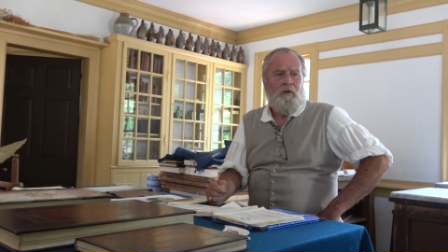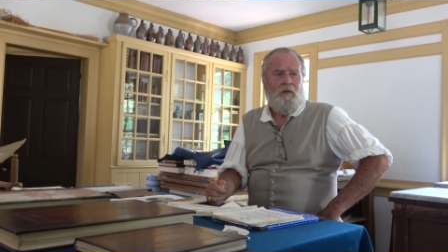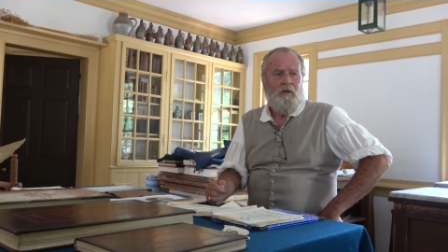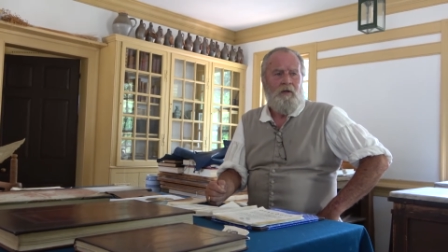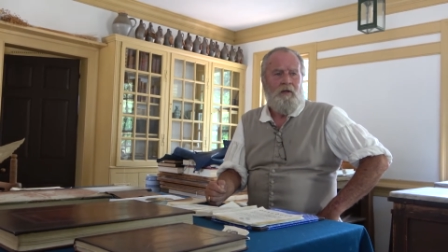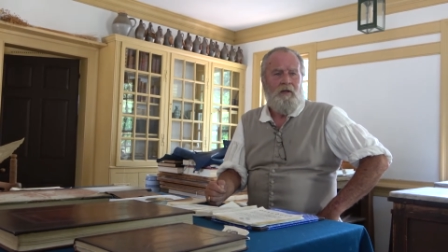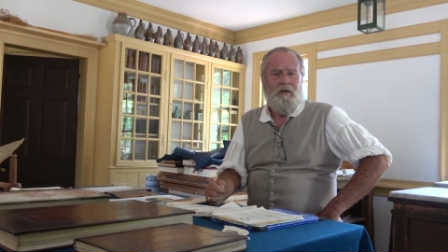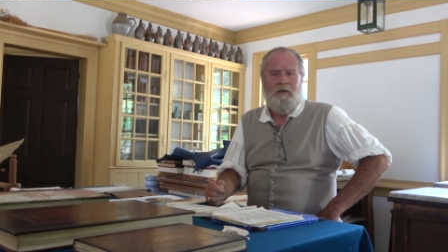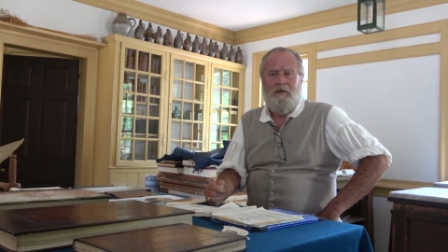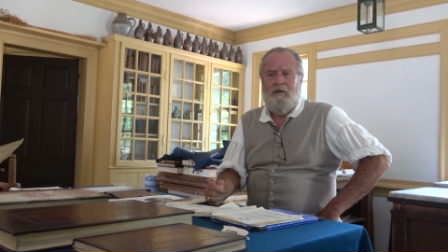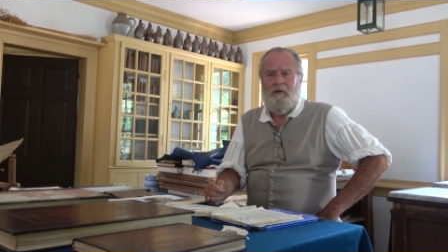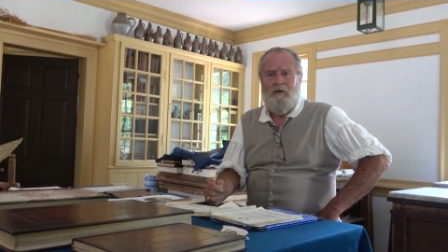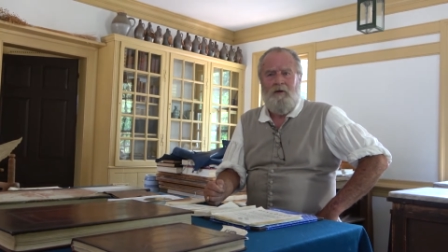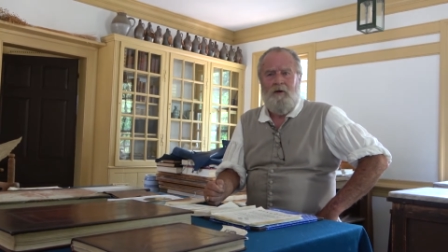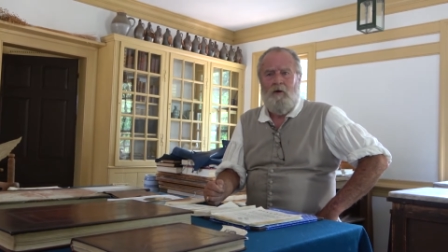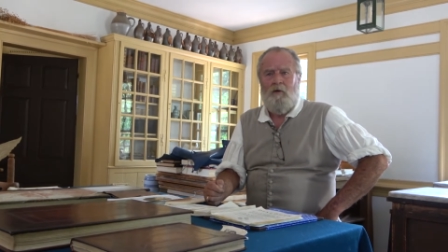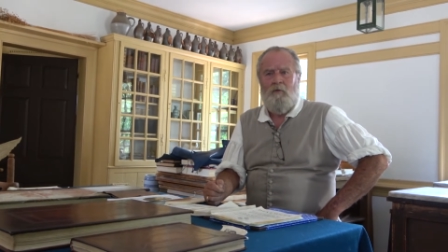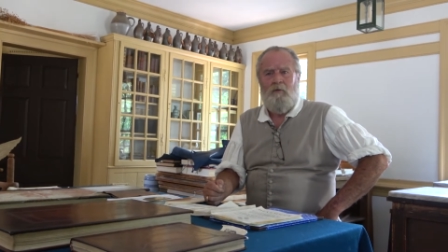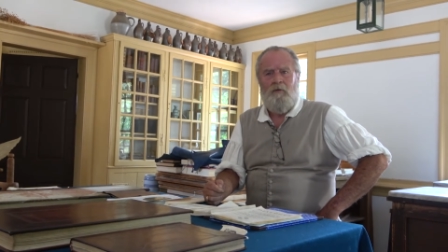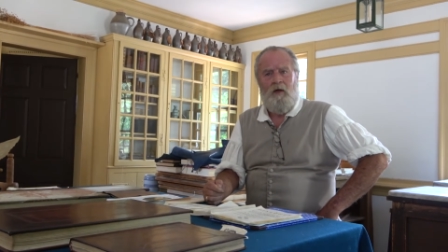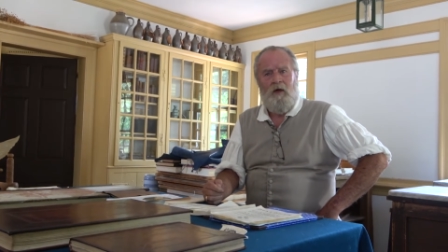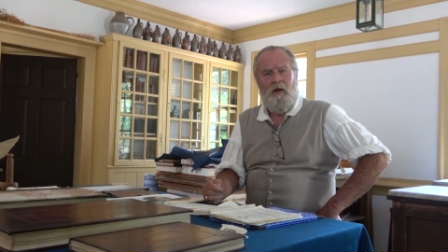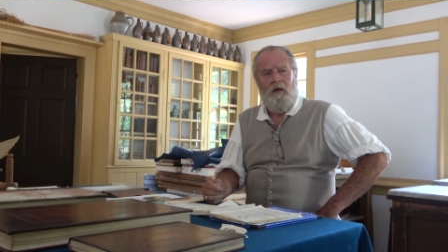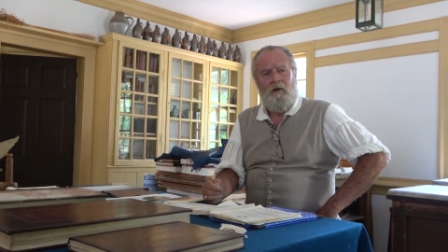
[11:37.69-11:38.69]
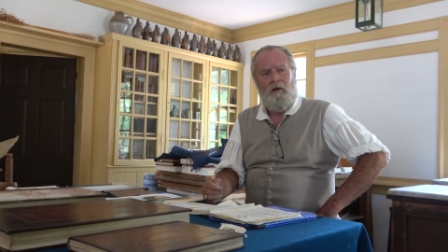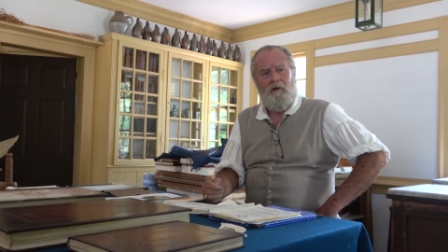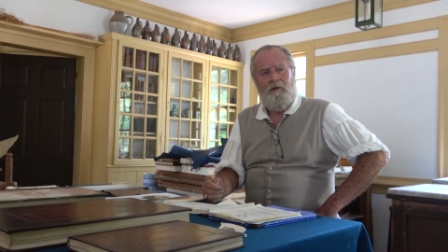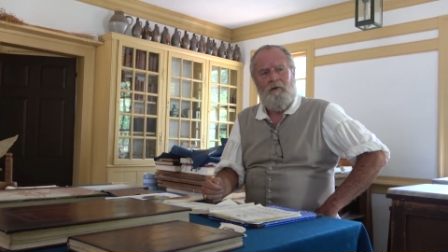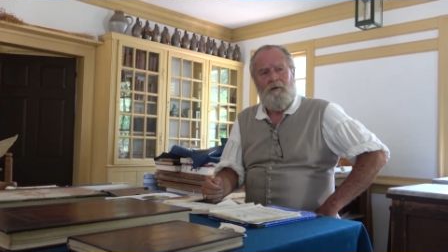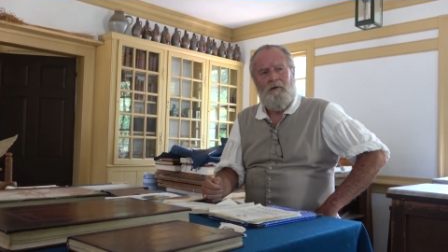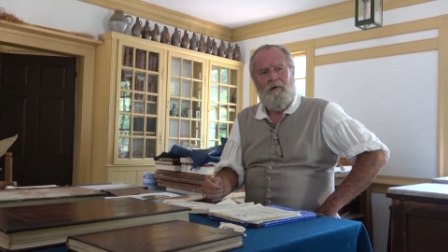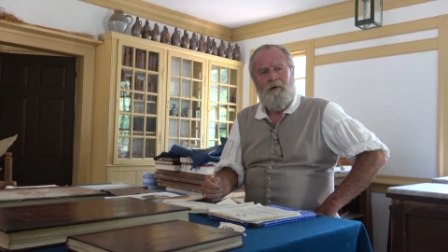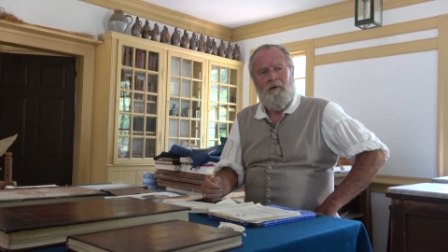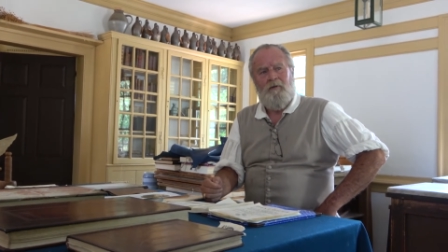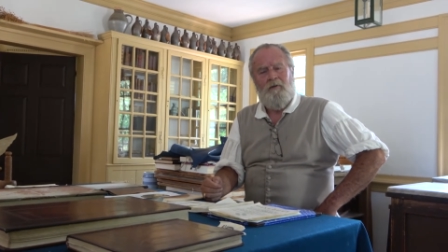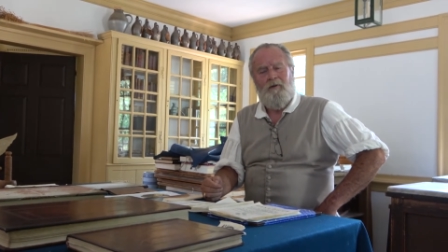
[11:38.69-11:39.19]
And they didn't know that.
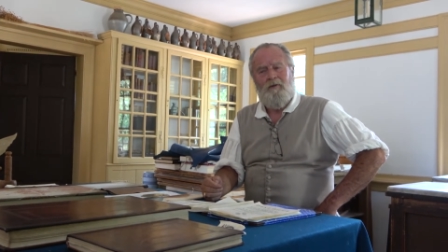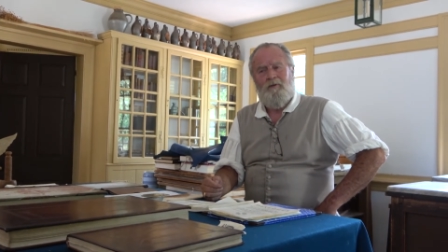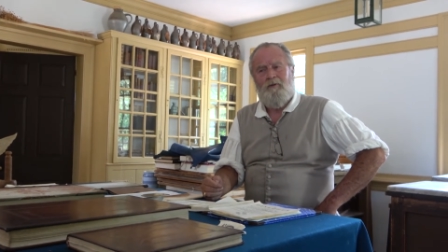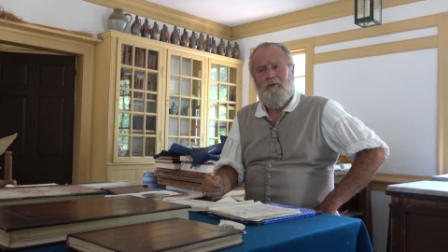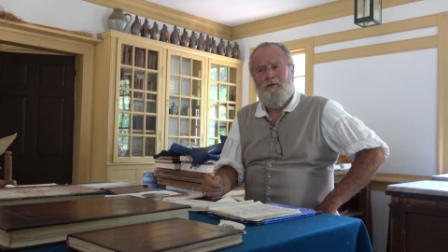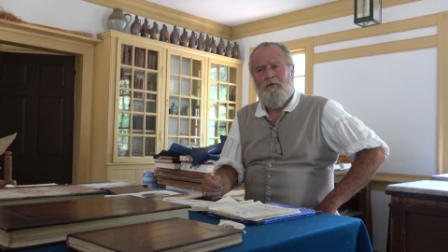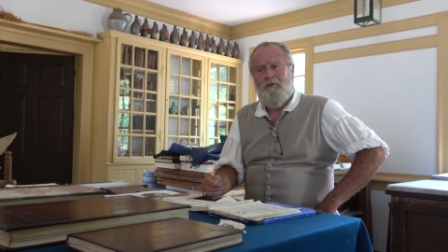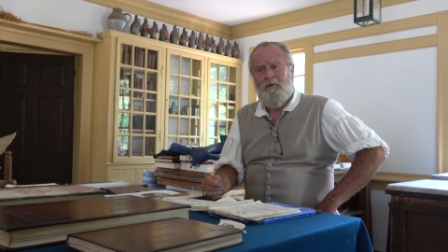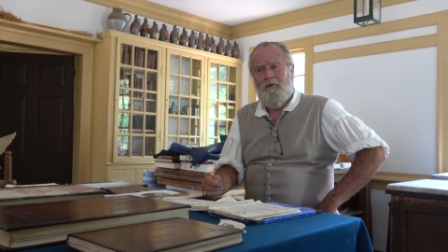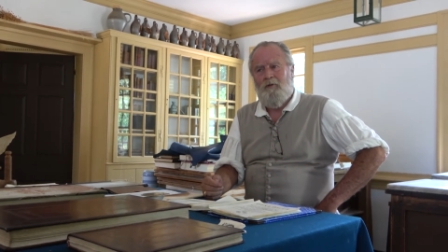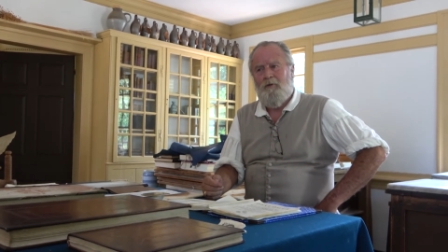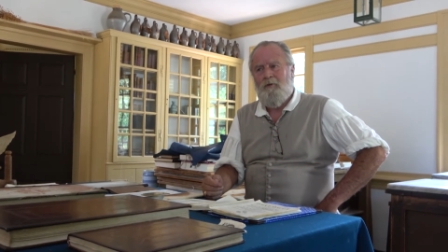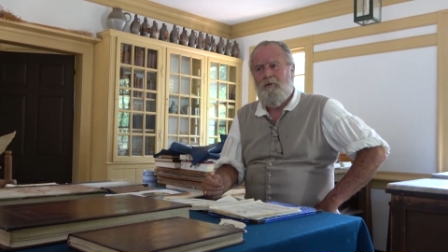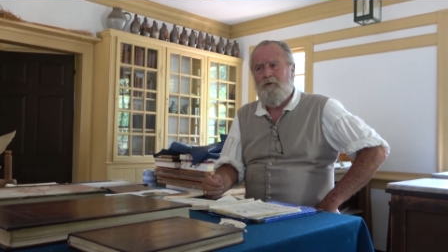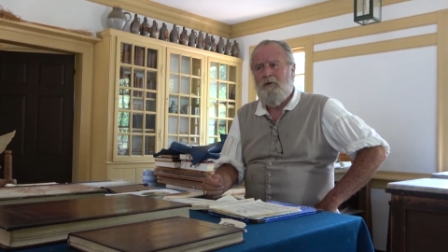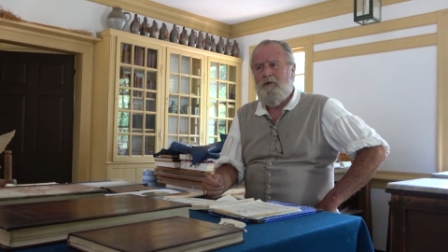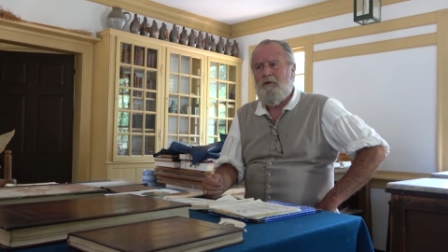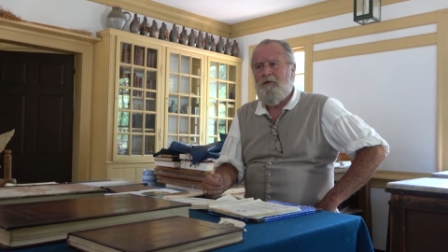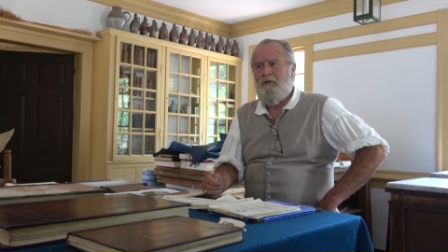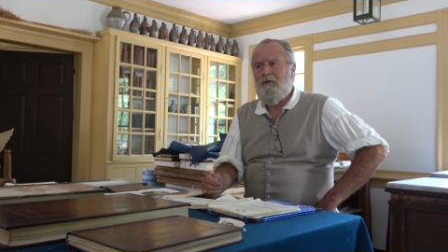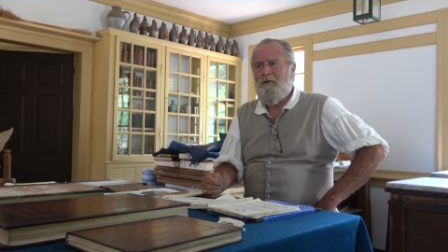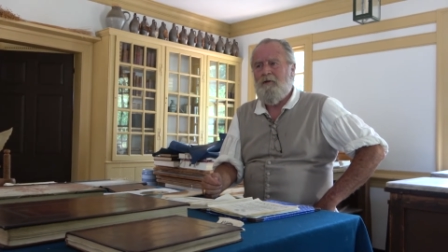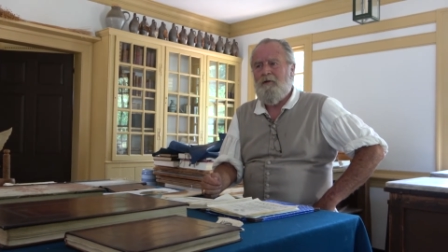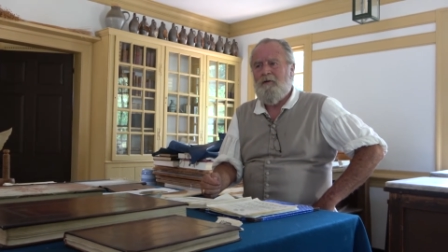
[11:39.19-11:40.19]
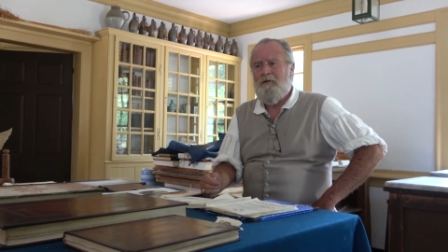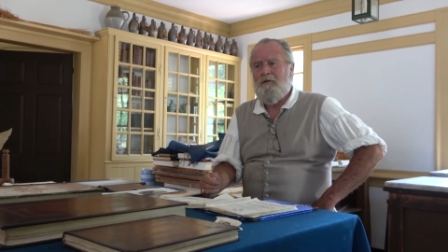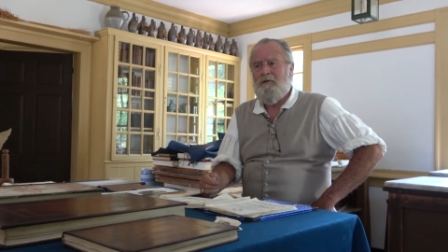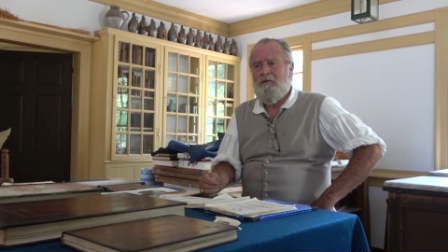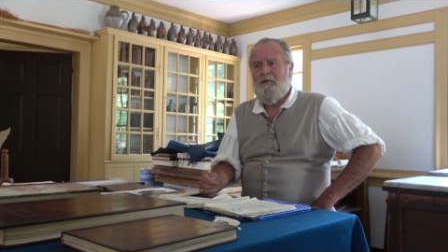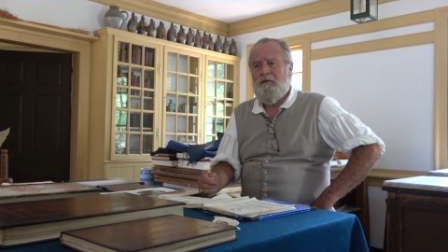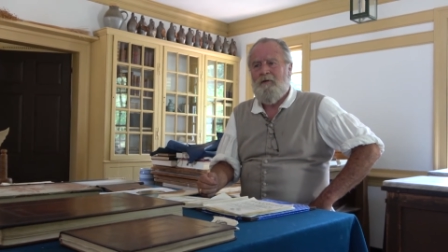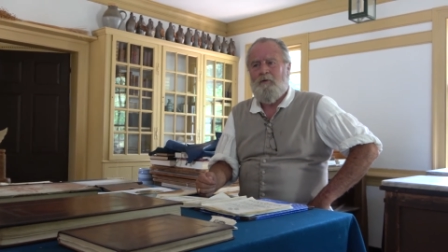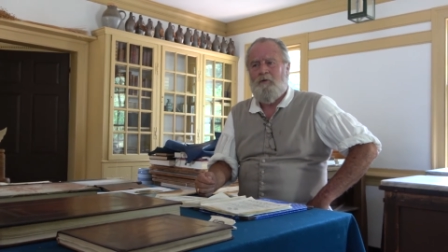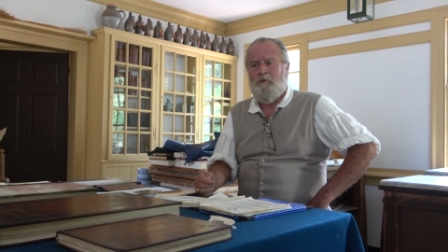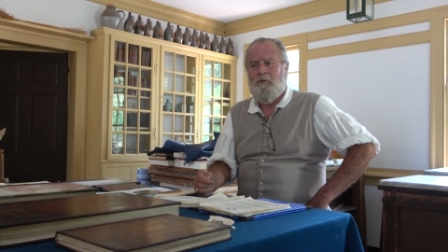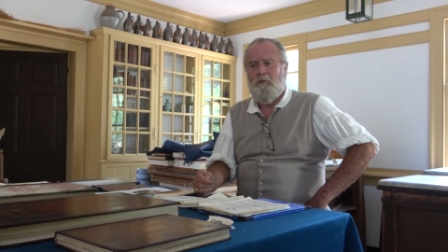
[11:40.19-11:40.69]
You know, they just knew that
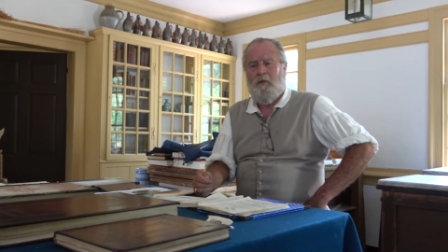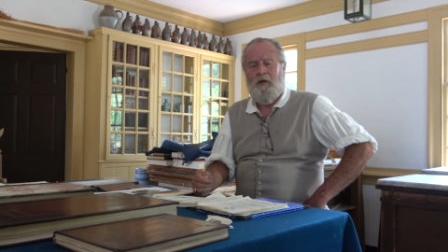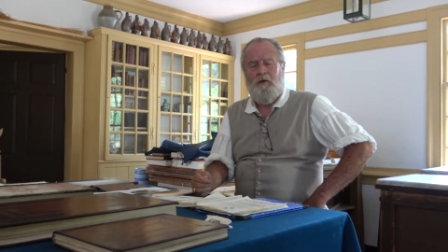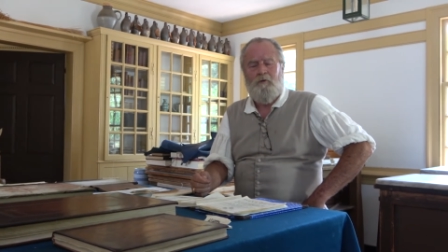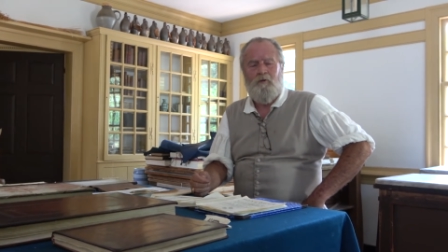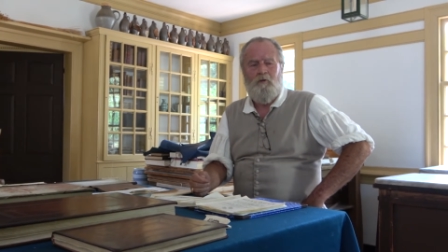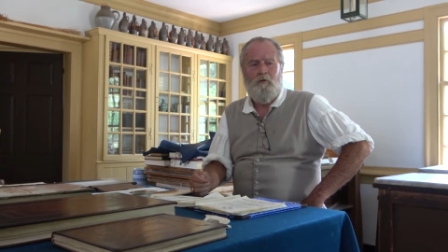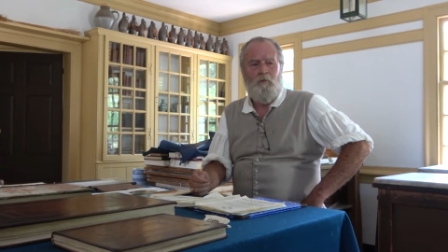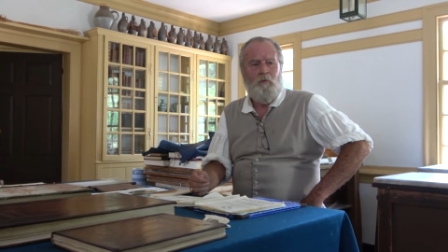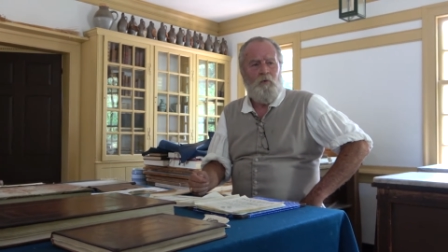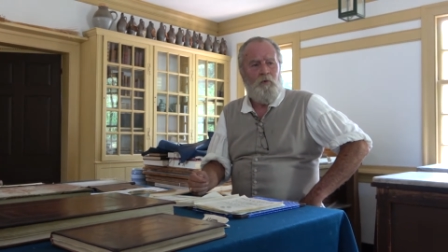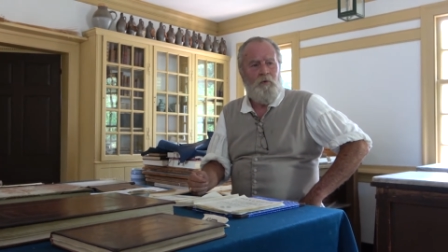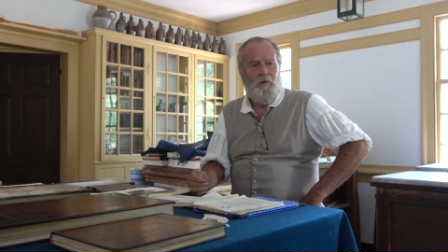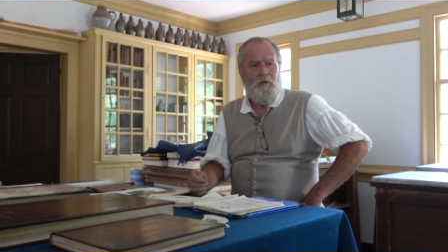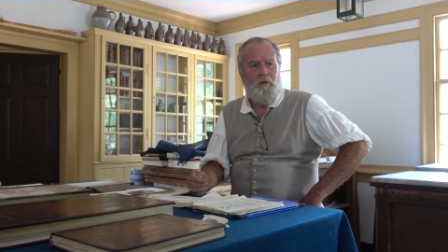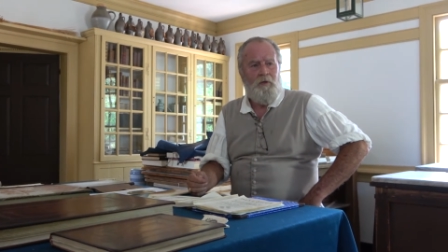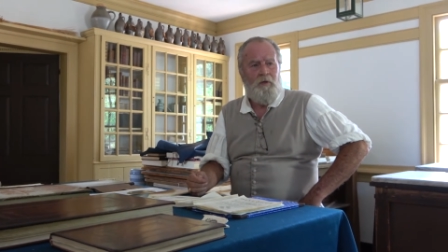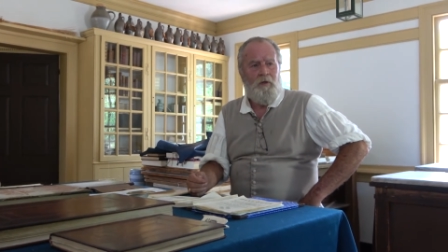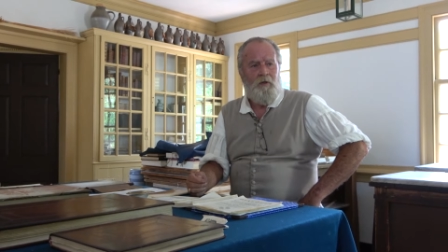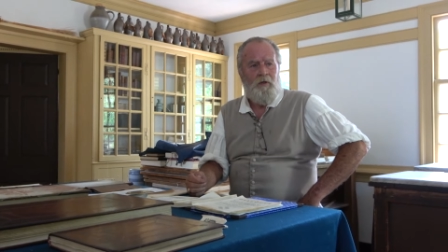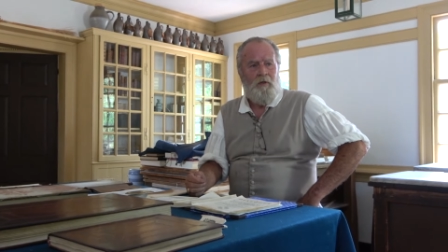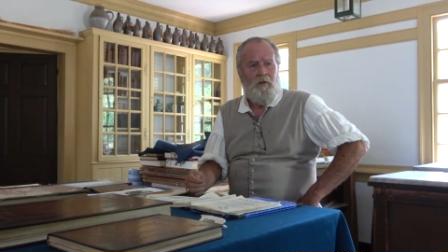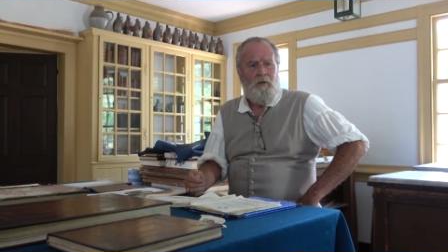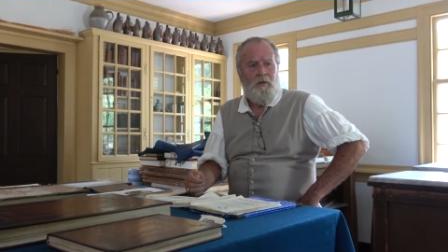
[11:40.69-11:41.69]
it was made from wood.